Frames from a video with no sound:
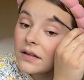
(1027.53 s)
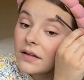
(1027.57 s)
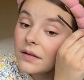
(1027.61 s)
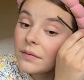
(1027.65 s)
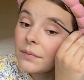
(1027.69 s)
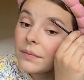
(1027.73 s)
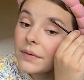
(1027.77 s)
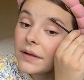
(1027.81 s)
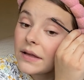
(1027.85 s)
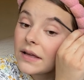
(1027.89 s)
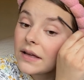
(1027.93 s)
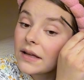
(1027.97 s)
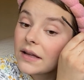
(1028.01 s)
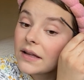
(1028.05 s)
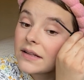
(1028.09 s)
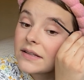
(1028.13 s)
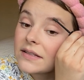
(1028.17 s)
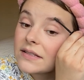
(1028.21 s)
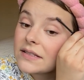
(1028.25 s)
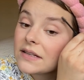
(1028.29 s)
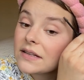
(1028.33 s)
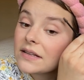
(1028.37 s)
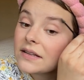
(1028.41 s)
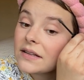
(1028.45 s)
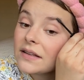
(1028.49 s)

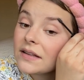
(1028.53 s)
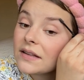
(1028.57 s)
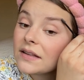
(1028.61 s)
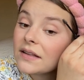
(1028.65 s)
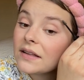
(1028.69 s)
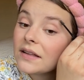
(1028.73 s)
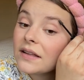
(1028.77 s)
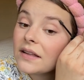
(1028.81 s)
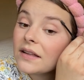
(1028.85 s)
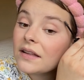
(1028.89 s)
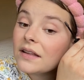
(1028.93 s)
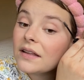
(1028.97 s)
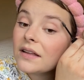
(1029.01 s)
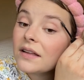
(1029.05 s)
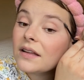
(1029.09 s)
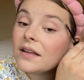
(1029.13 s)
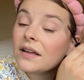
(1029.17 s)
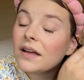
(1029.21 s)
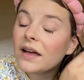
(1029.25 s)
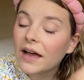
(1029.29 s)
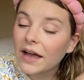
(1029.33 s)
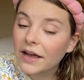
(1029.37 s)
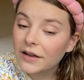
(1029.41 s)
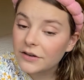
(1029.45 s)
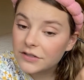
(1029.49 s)
because
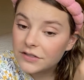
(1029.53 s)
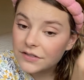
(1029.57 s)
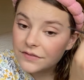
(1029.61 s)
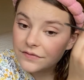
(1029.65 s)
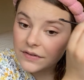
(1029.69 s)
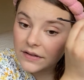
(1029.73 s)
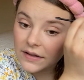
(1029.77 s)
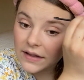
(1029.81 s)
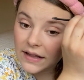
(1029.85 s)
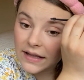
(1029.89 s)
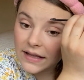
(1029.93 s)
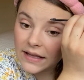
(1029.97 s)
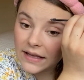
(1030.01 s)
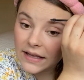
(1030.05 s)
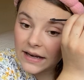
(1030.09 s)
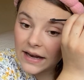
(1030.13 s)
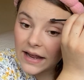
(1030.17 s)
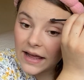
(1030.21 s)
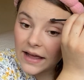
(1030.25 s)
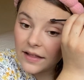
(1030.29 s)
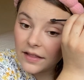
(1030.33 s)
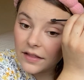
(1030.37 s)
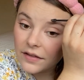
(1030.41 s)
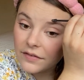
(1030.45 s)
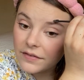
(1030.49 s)
I just feel like it
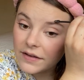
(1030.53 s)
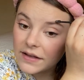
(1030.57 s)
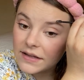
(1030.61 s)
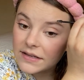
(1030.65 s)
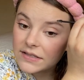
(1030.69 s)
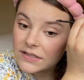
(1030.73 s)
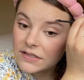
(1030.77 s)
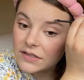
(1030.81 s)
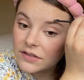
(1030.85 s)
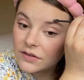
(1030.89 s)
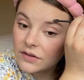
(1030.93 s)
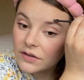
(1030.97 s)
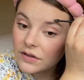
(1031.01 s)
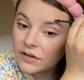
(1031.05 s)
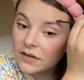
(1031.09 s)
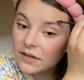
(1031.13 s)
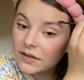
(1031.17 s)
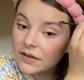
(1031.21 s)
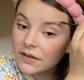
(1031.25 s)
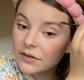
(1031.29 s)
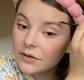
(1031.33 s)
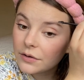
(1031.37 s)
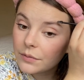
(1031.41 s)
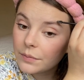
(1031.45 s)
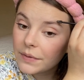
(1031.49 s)
elevates the look a
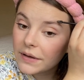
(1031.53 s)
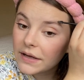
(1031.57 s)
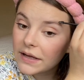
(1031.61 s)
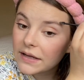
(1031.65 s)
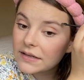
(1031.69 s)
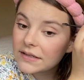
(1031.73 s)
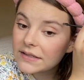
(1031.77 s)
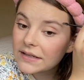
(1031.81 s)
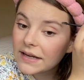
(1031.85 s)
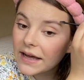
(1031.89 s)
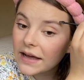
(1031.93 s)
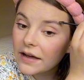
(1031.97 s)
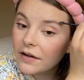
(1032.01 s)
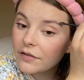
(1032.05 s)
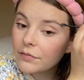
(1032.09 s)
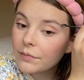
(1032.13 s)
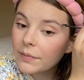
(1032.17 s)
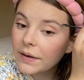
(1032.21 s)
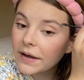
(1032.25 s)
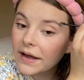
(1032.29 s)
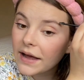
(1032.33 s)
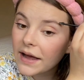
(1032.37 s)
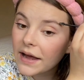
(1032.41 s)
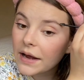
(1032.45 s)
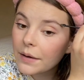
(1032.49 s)
little bit to have
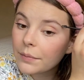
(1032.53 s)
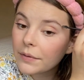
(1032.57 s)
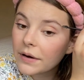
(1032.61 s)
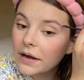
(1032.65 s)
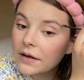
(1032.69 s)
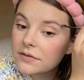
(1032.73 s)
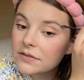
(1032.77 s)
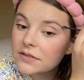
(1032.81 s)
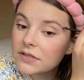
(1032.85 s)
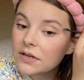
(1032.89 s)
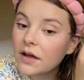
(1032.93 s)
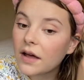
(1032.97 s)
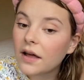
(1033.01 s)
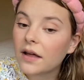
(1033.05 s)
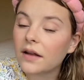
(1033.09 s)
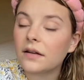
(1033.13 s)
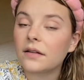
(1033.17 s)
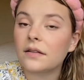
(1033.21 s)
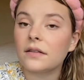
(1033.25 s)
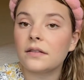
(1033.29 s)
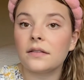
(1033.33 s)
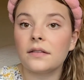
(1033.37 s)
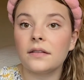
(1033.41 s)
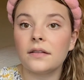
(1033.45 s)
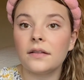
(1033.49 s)
my eyebrows not
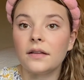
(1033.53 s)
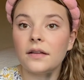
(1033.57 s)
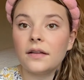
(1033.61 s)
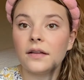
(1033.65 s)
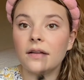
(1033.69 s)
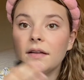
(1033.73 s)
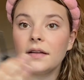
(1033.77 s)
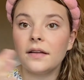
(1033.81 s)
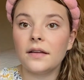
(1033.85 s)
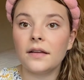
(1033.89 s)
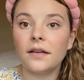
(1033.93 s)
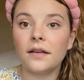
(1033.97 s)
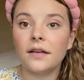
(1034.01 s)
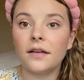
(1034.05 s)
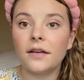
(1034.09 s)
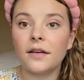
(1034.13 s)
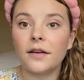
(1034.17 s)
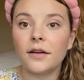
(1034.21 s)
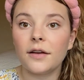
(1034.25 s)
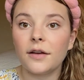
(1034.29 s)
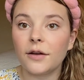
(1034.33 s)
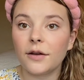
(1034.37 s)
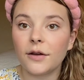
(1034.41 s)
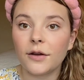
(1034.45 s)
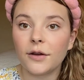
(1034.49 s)

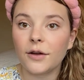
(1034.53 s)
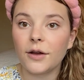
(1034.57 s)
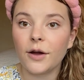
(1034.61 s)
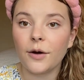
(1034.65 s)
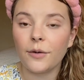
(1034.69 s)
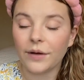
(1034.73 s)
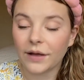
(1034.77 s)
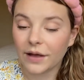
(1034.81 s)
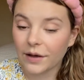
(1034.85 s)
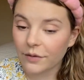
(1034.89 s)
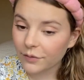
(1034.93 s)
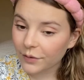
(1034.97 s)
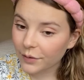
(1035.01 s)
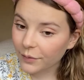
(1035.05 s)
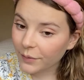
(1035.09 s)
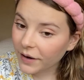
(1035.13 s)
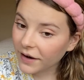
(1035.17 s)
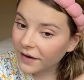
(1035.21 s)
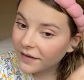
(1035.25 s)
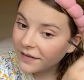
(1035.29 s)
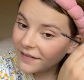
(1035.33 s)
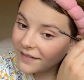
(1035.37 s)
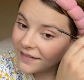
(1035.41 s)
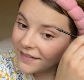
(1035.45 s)
going everywhere.